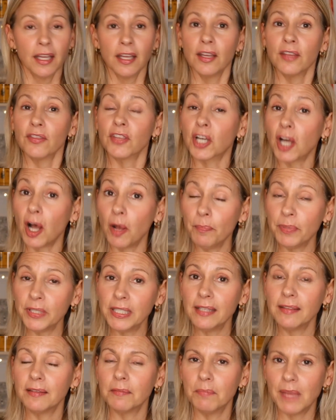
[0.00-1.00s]
The company
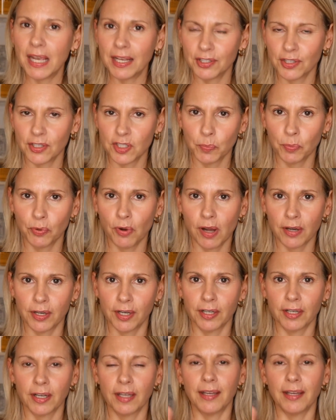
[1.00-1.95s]
that makes this product,